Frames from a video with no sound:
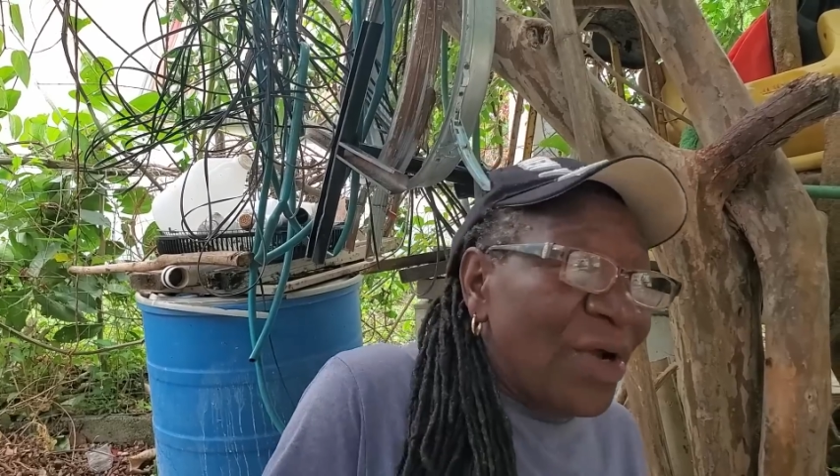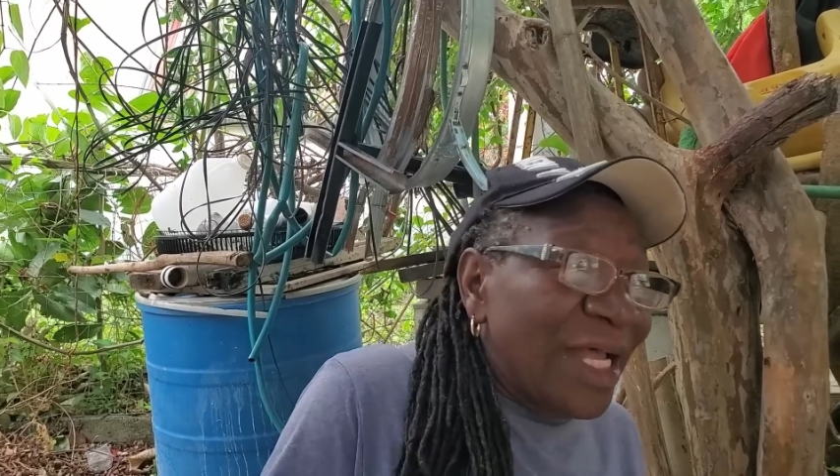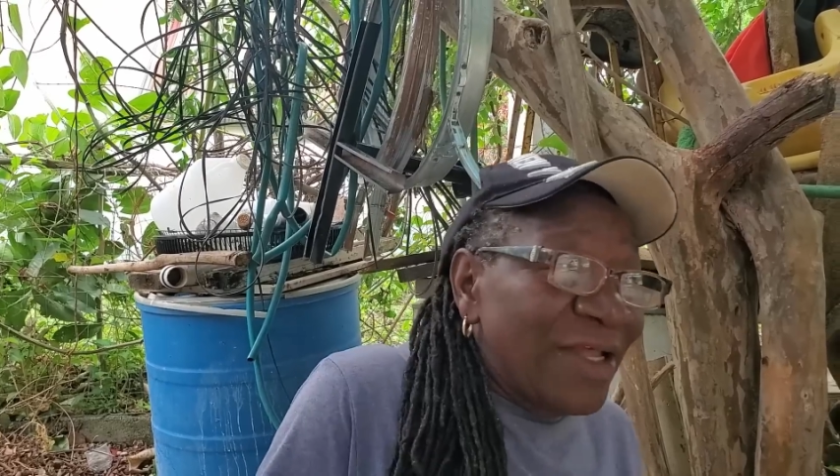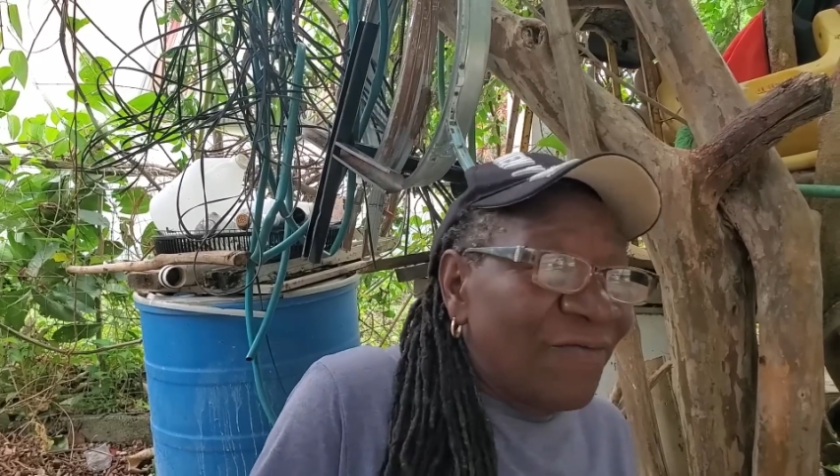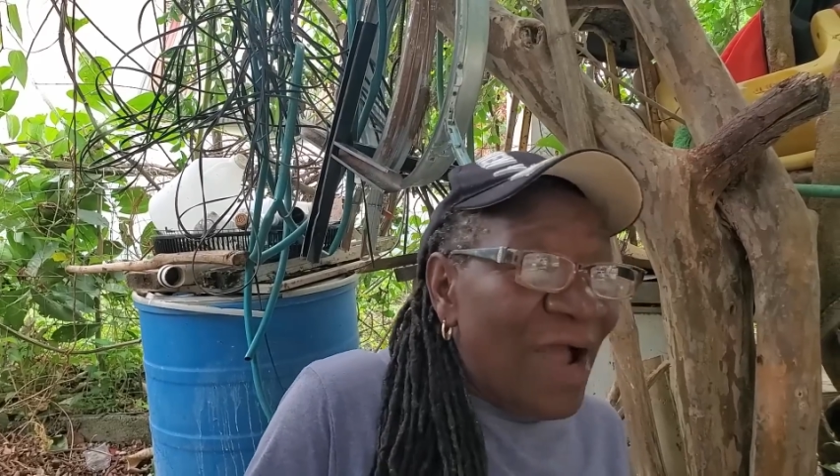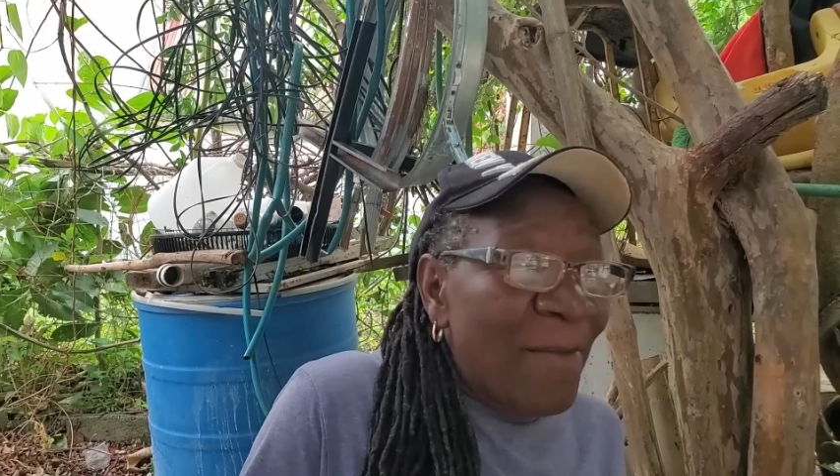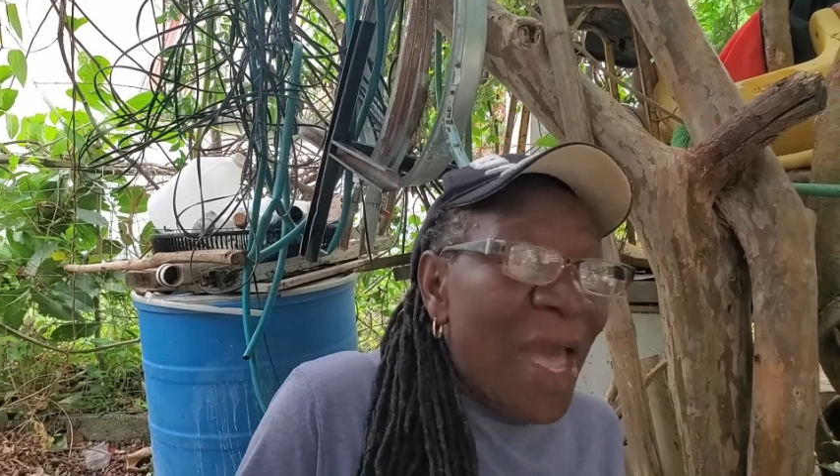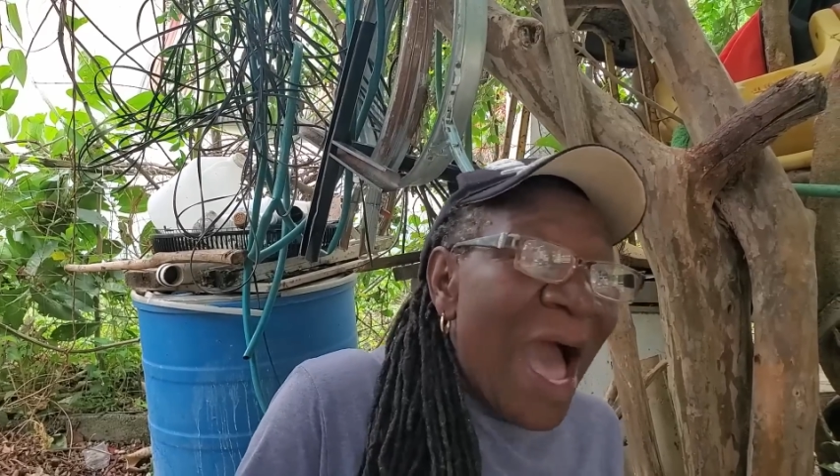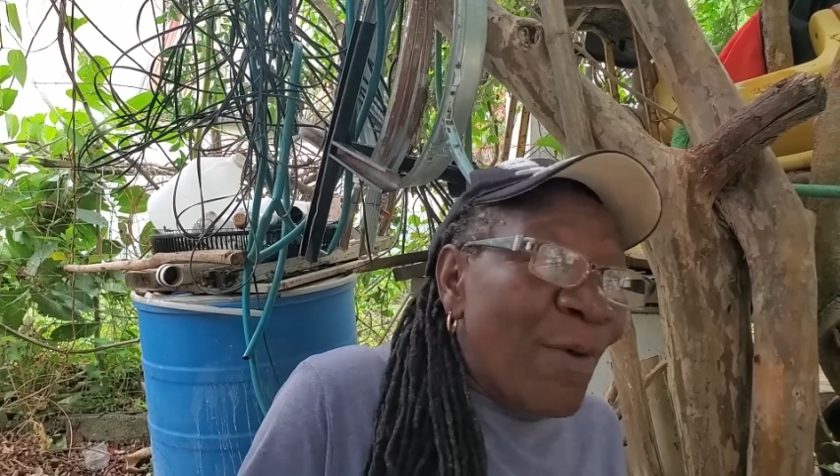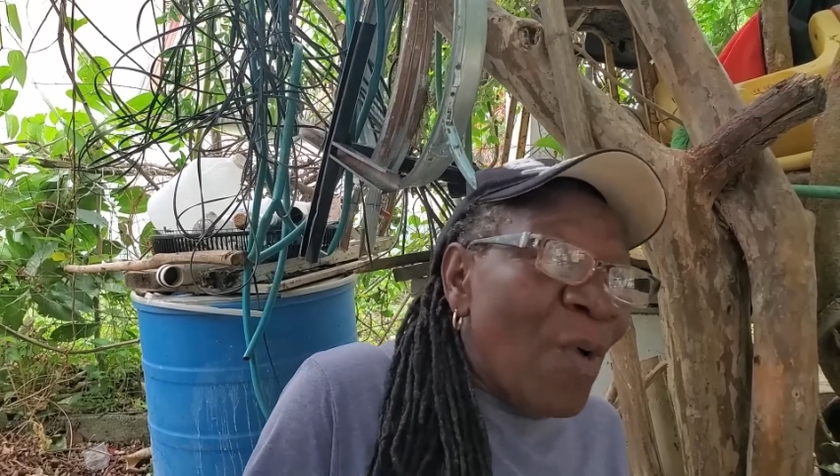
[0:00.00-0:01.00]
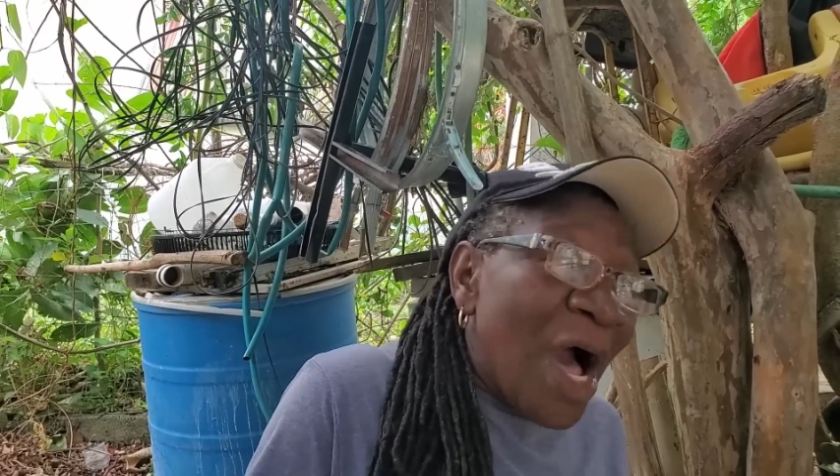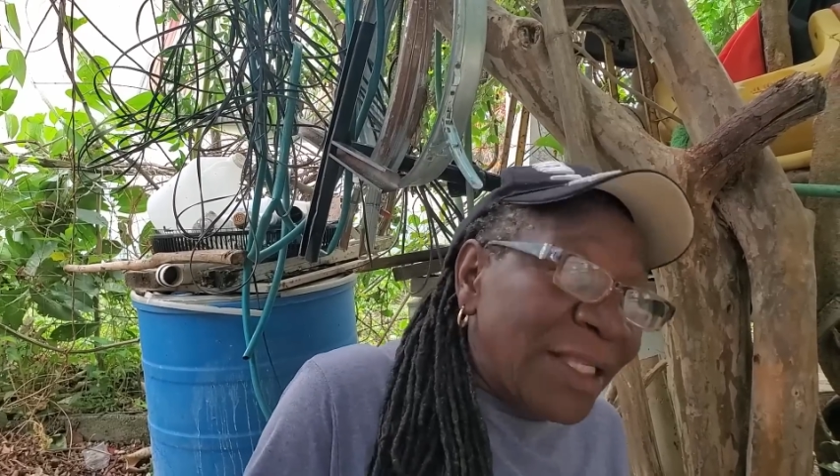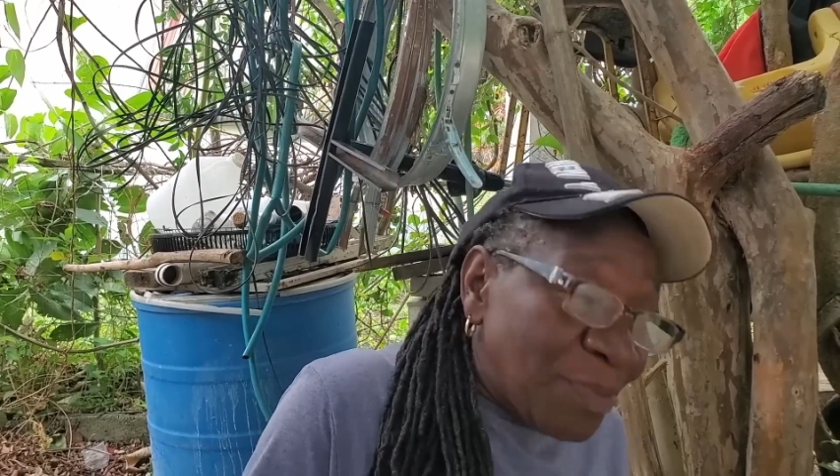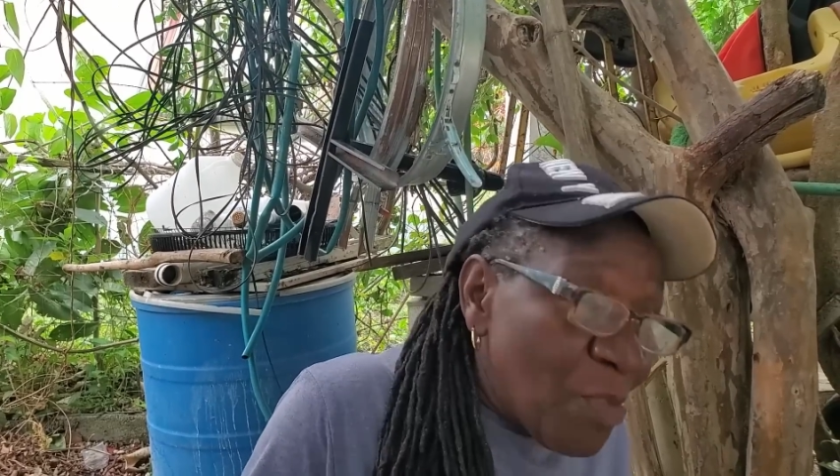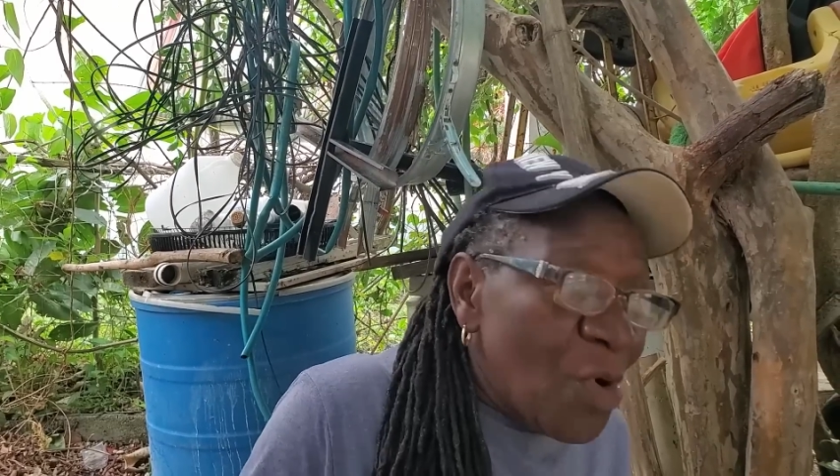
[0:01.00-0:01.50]
you get it from.
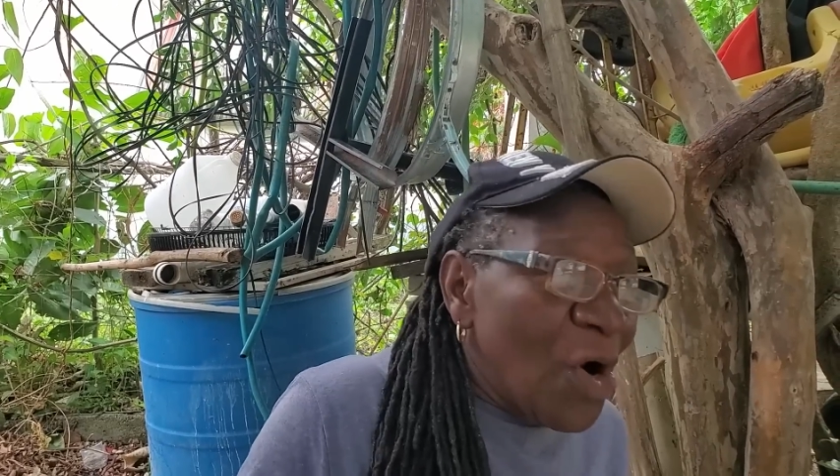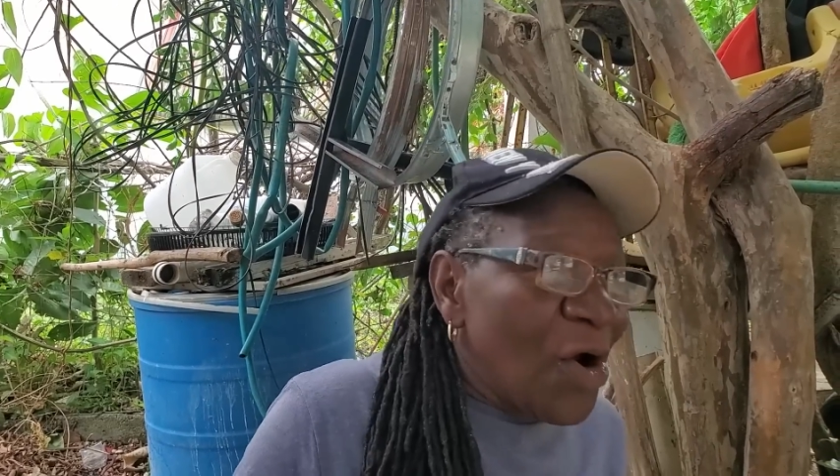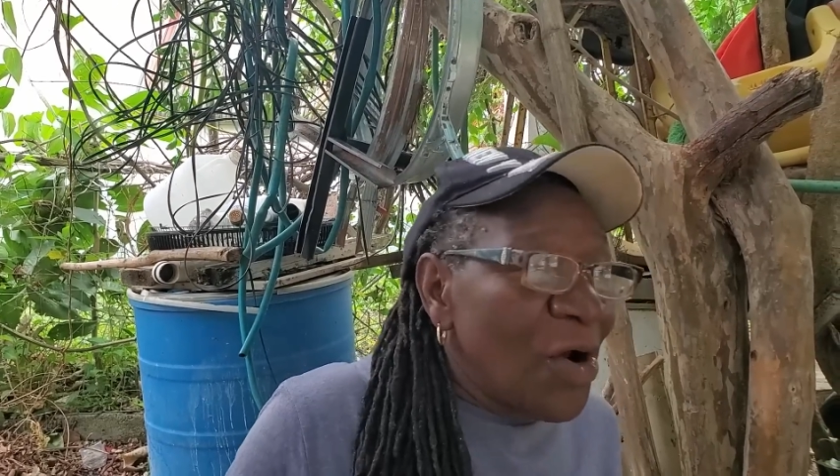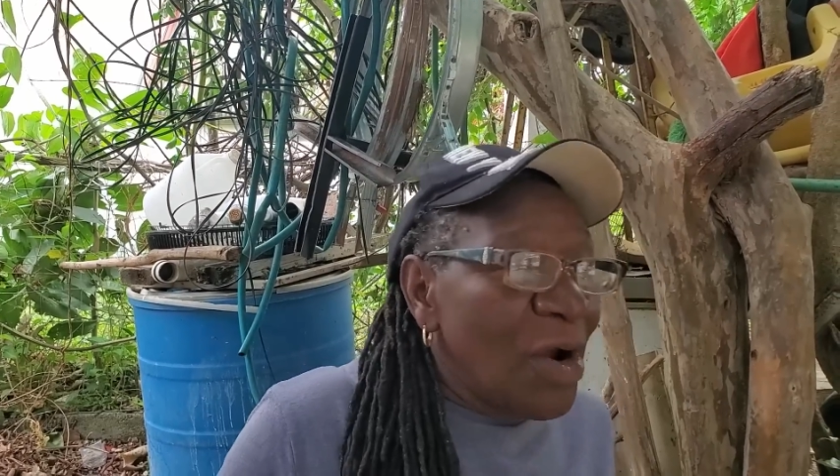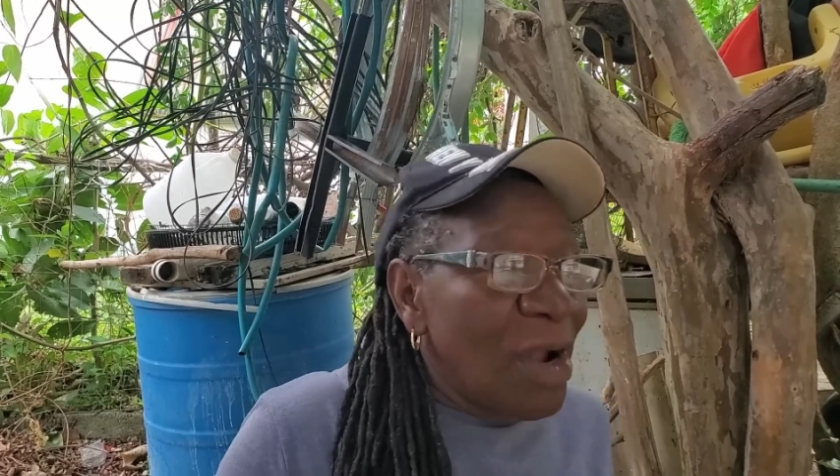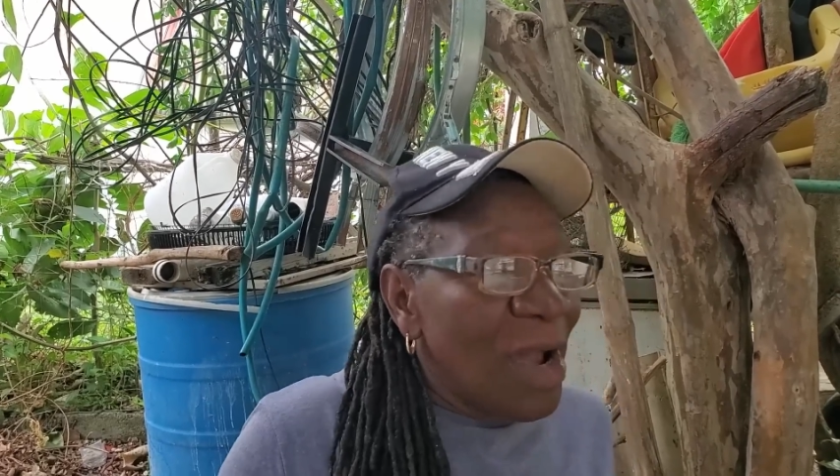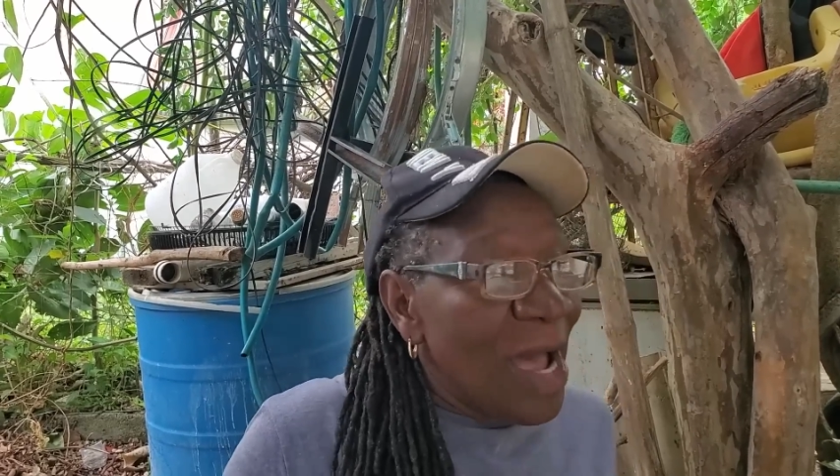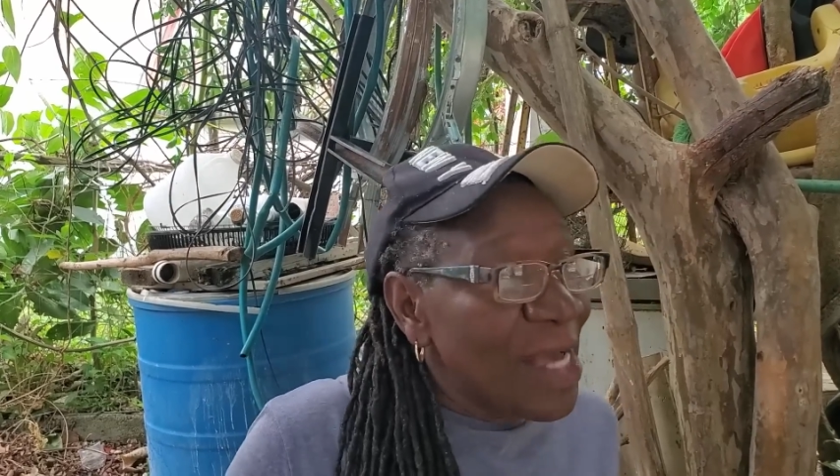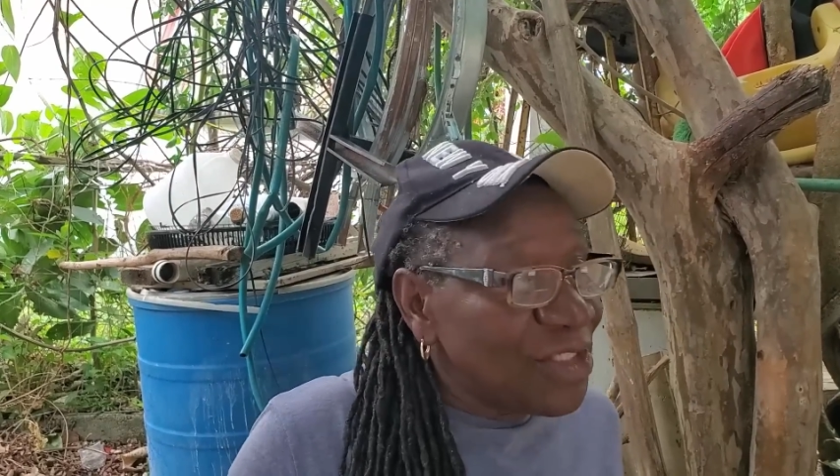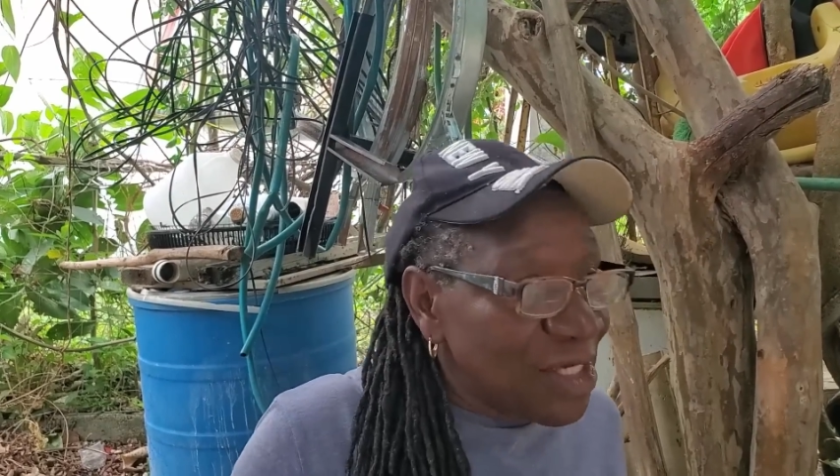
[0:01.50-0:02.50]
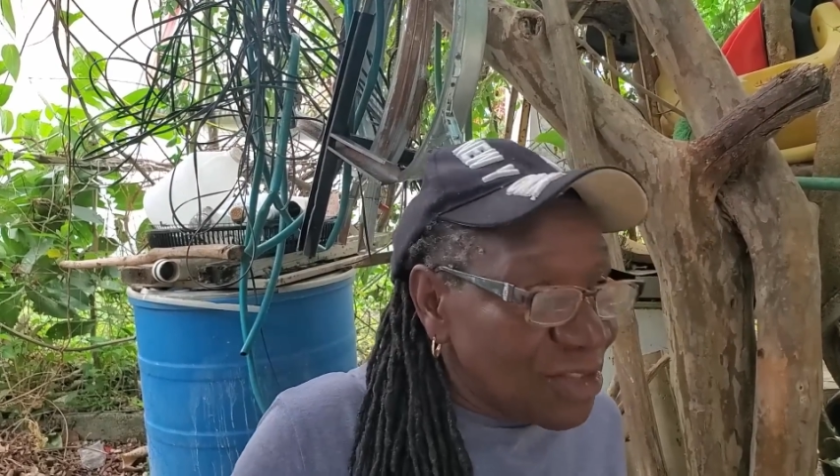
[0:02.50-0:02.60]
I want